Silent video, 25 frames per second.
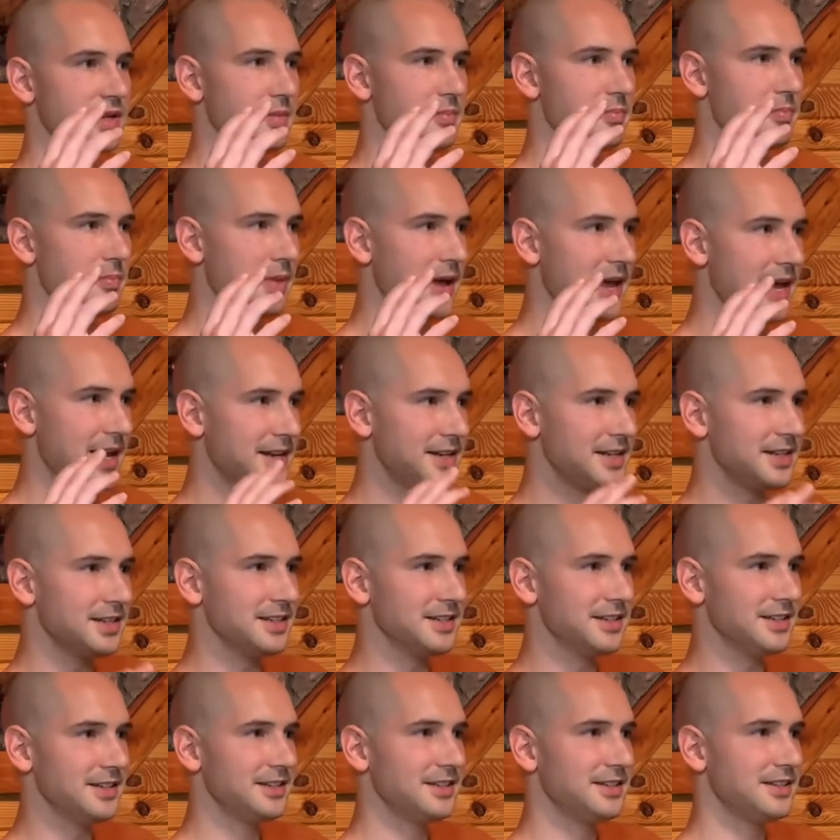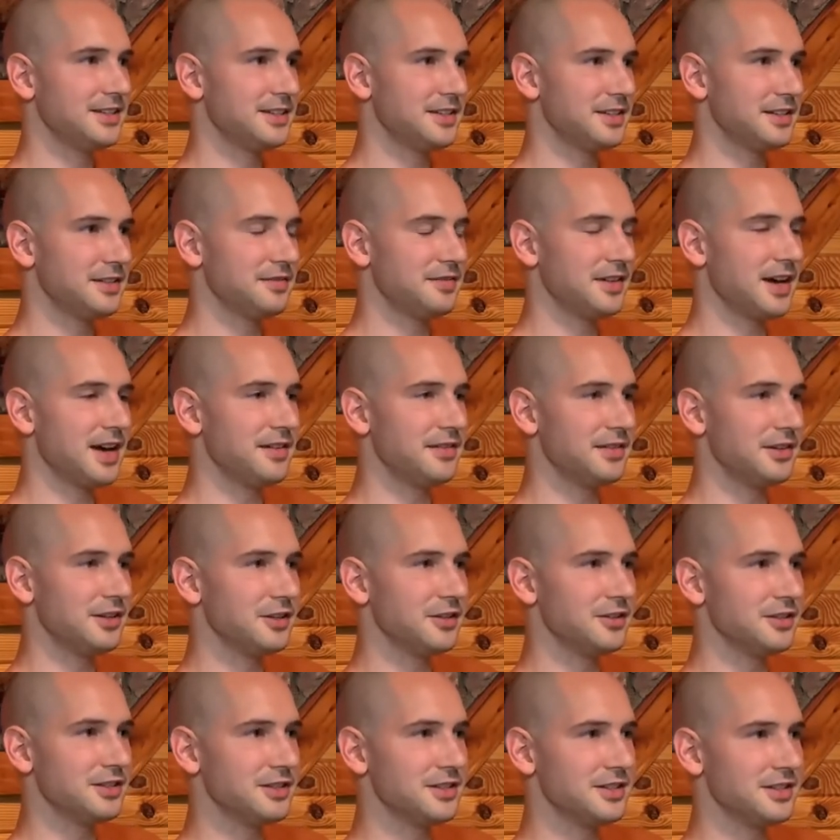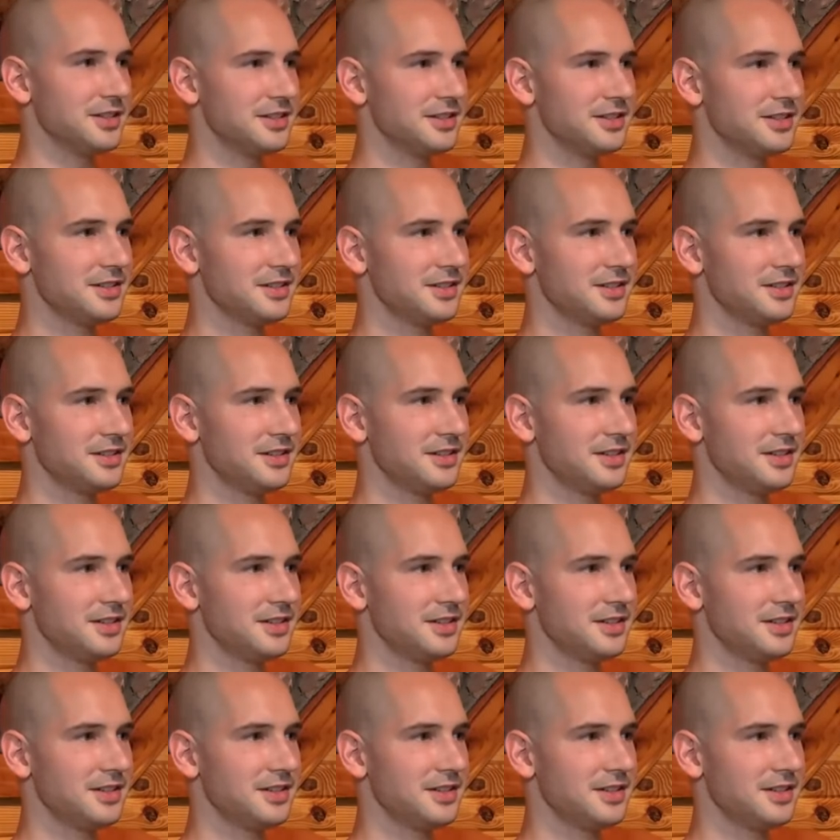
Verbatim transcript: abandoned the 5 hindrances.